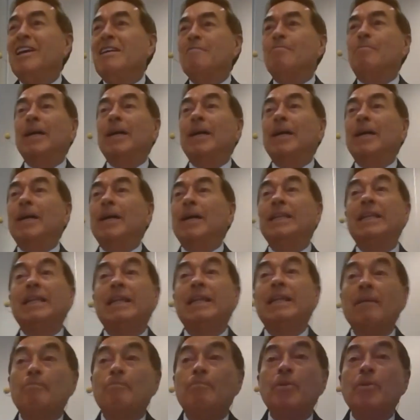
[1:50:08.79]
But the
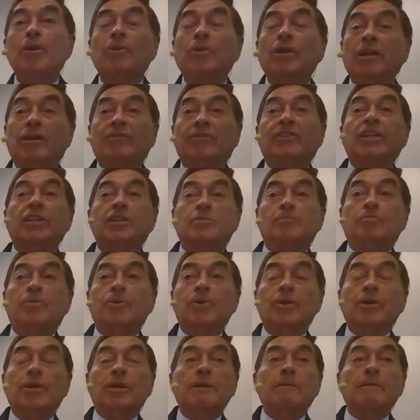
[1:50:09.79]
beauty of this book
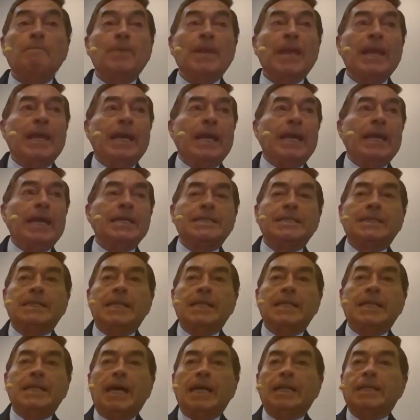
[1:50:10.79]
is
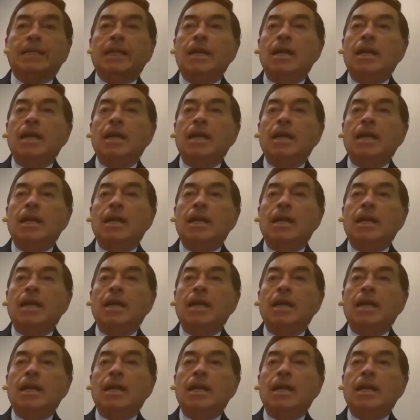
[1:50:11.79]
that